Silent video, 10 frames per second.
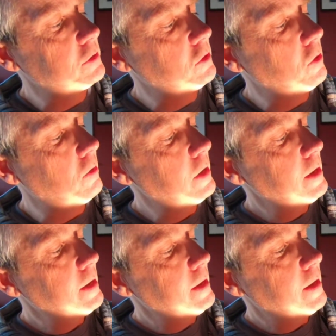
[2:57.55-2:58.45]
So
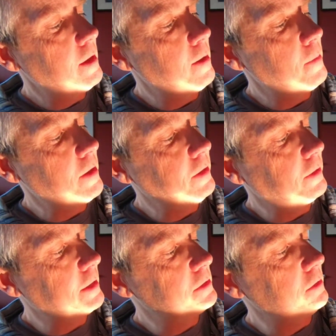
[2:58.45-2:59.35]
I
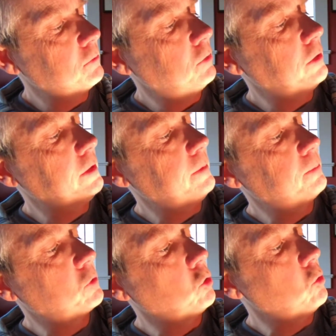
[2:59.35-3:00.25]
think that's a really
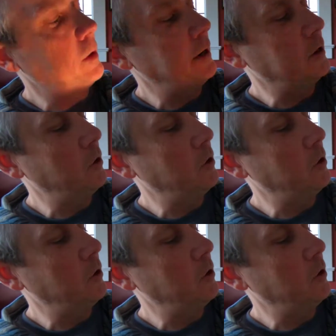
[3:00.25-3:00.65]
cool way to